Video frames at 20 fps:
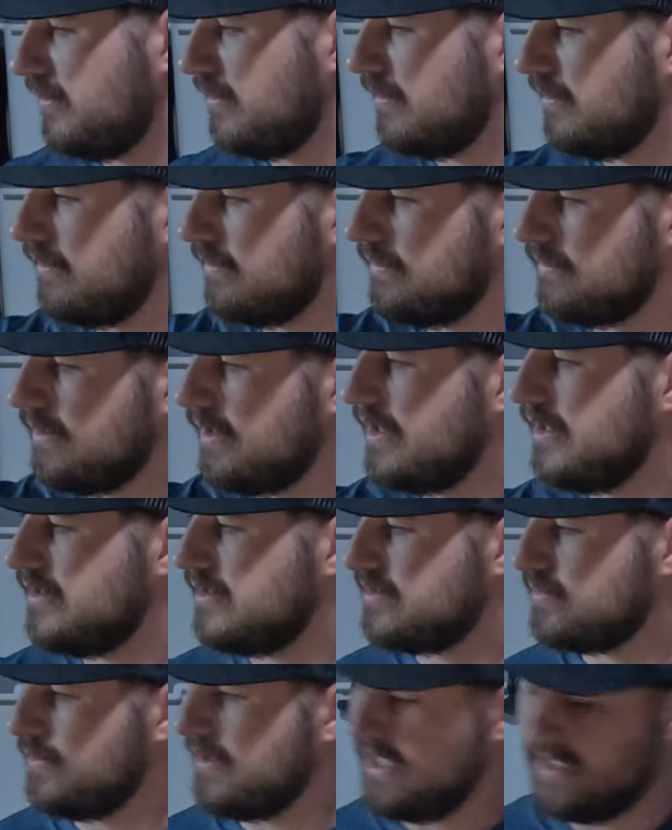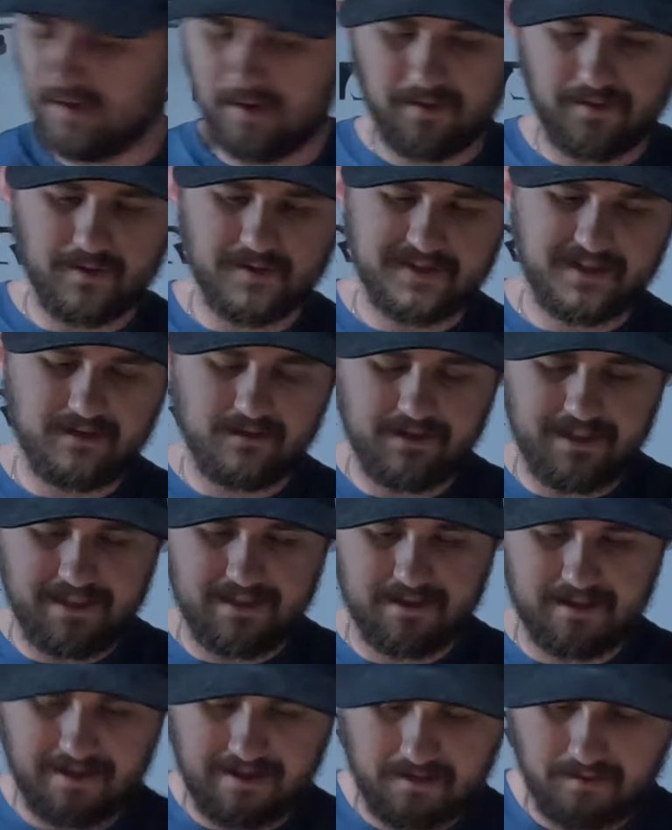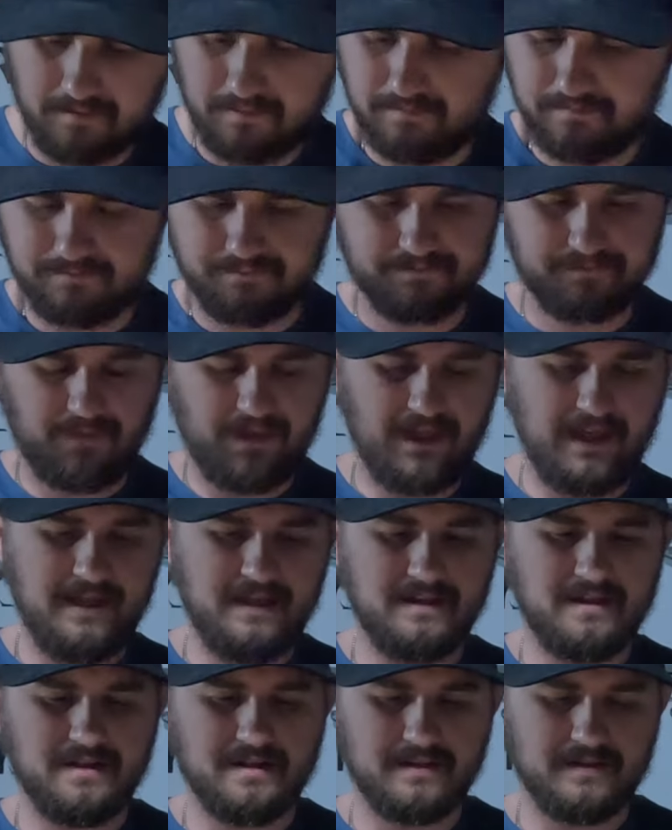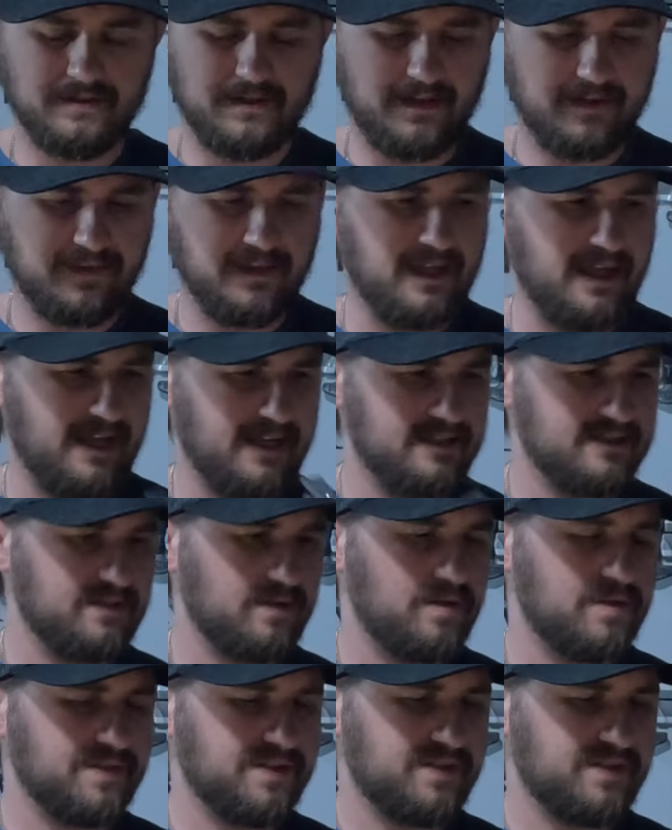Alright, so we got all those cleaned out and the ends all